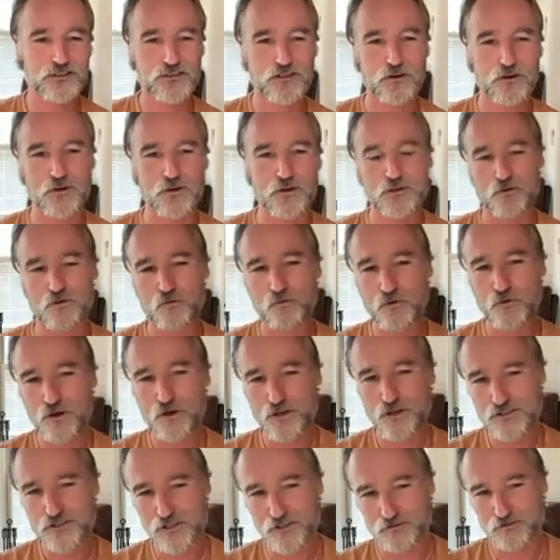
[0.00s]
go in the
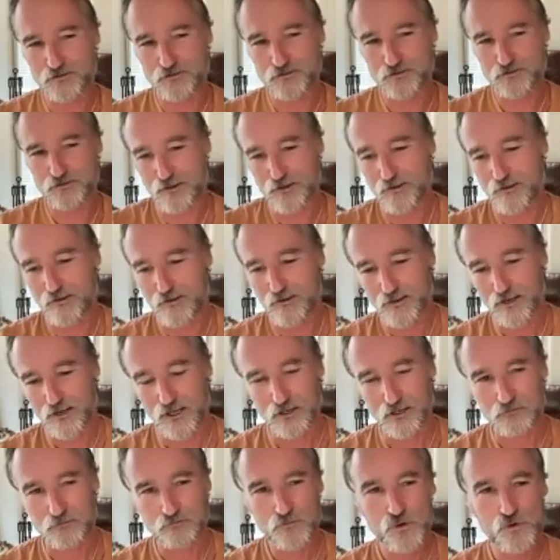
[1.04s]
woods and
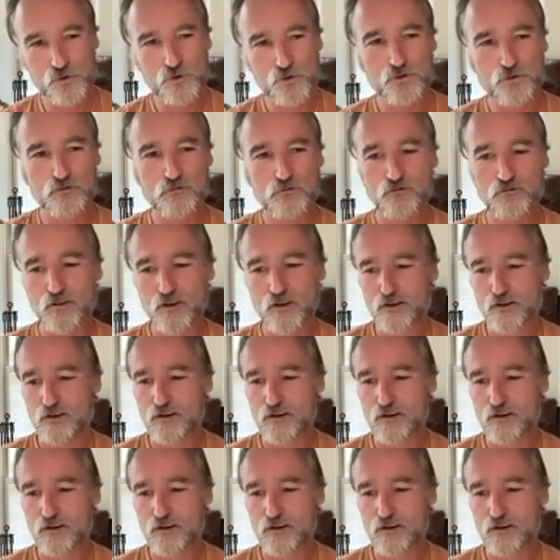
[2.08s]
move,